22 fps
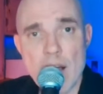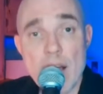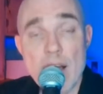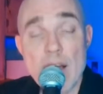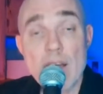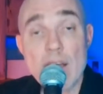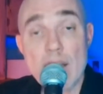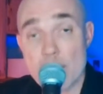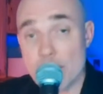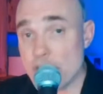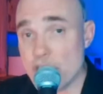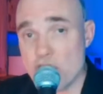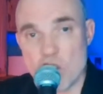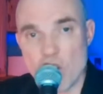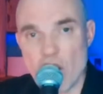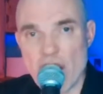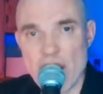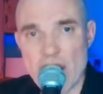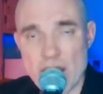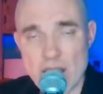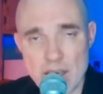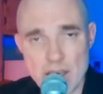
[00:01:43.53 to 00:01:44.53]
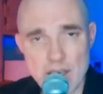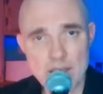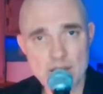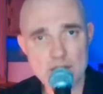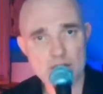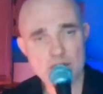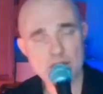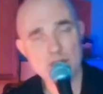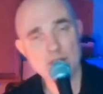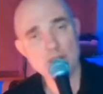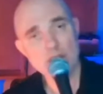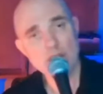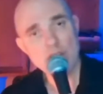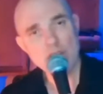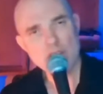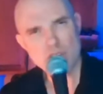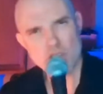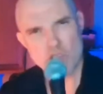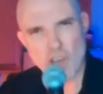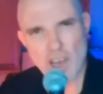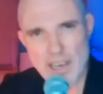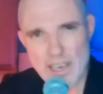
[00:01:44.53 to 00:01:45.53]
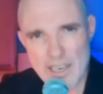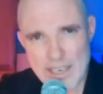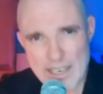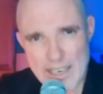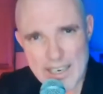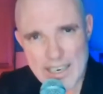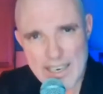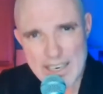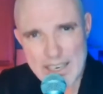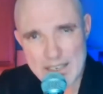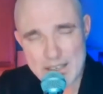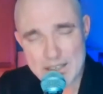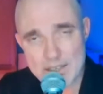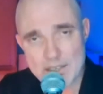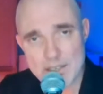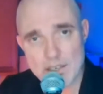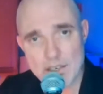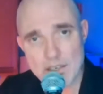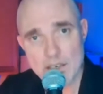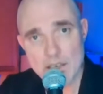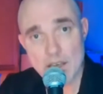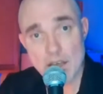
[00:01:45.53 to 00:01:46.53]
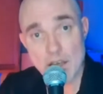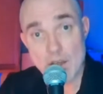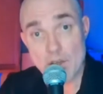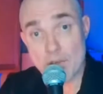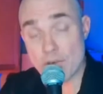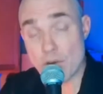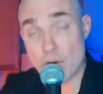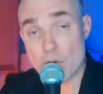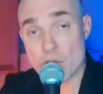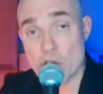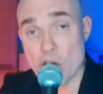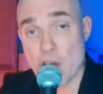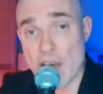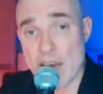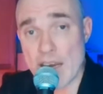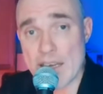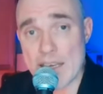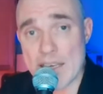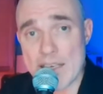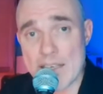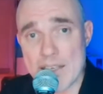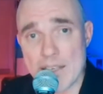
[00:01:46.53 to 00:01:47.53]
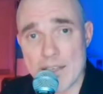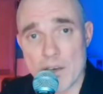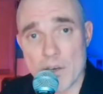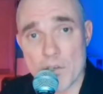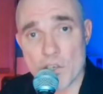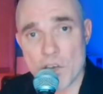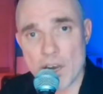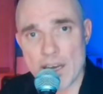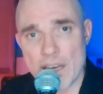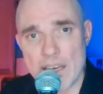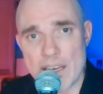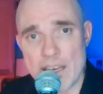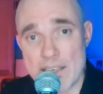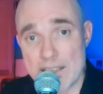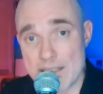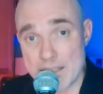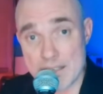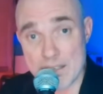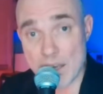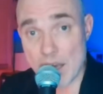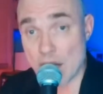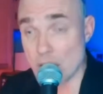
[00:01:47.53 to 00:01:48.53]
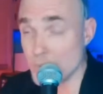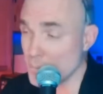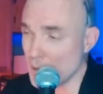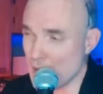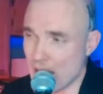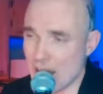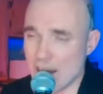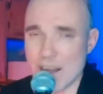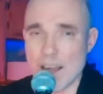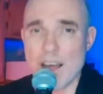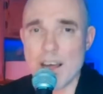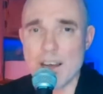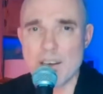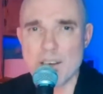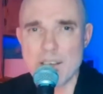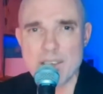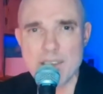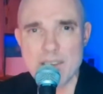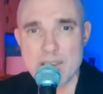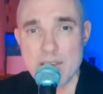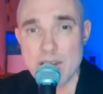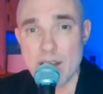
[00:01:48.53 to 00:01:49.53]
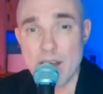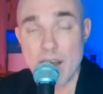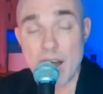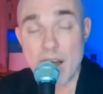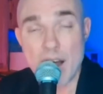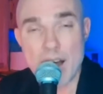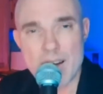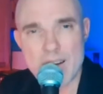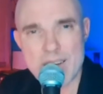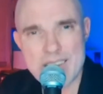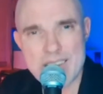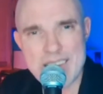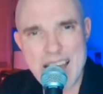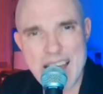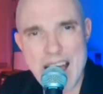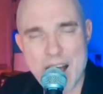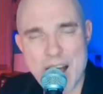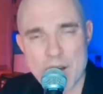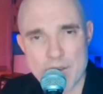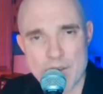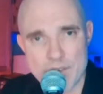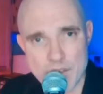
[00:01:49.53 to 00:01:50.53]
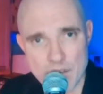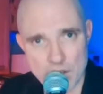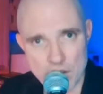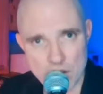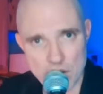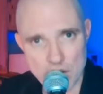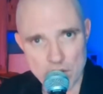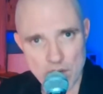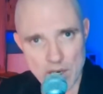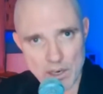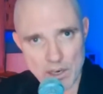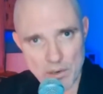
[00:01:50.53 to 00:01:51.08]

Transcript: even Chinese, throw Chinese in there. Chinese has got about 100,000 unique